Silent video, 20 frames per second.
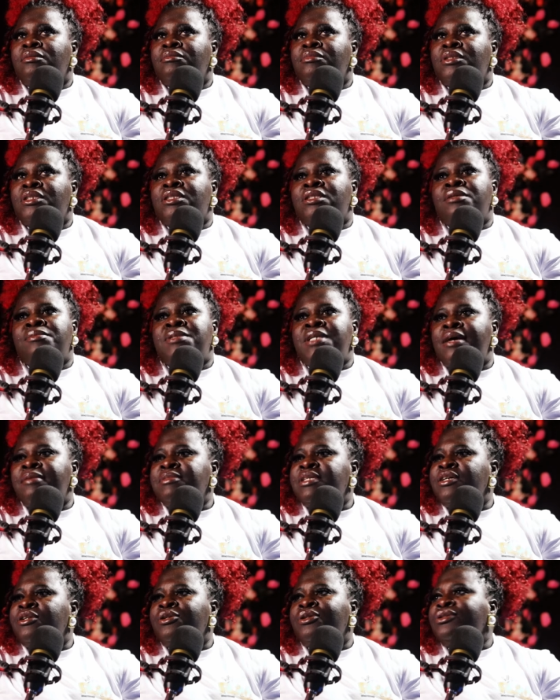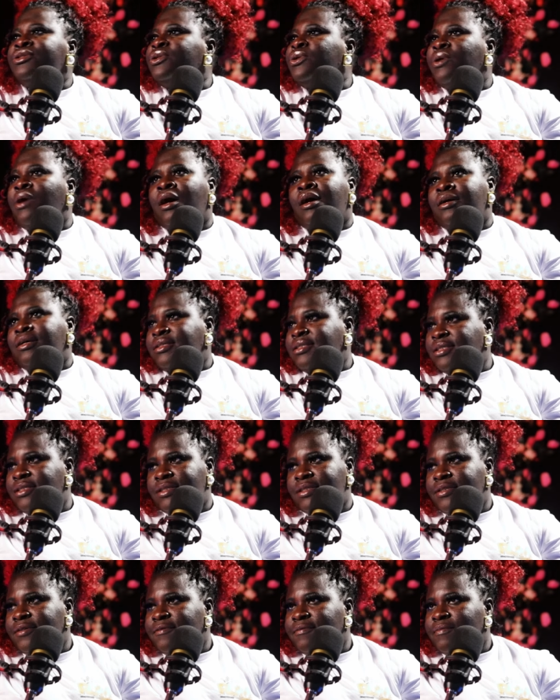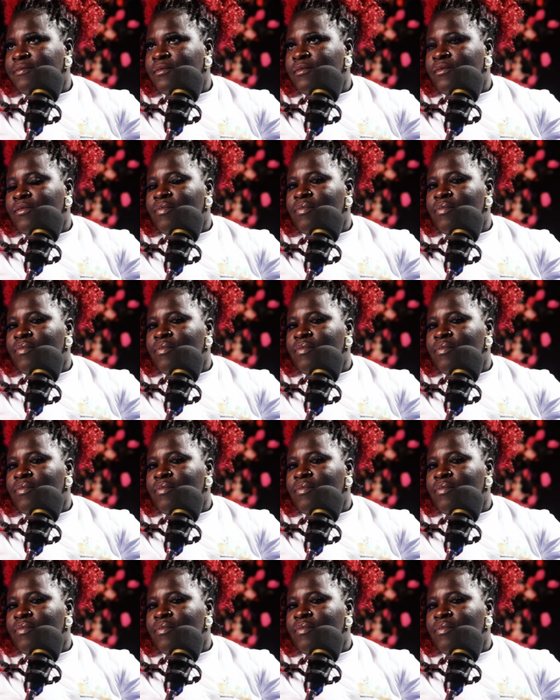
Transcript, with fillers: sometimes they don't know us. Mm.